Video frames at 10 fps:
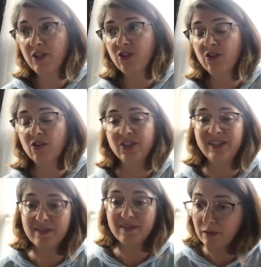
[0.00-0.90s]
picture, or a
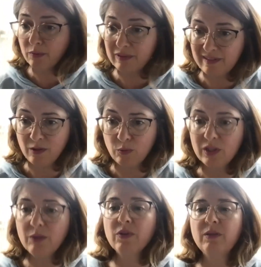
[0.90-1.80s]

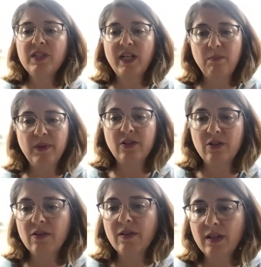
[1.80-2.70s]
disequilibrium type
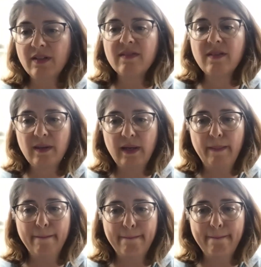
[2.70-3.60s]
picture, or things like that.